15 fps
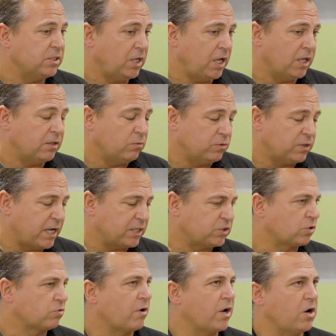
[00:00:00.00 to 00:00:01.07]
And
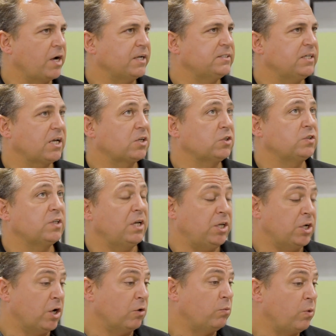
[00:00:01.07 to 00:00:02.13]
that's a great idea
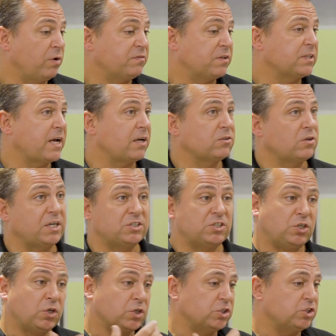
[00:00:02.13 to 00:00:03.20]
because, you know, with the
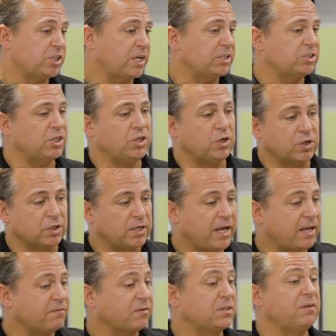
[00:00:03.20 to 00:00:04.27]
downlighter, you can change it, you
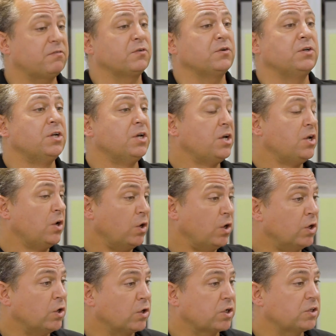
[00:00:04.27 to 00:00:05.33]
can have a different
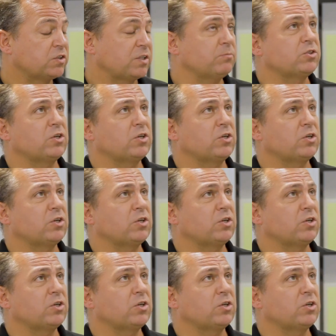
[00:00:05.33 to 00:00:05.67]
look.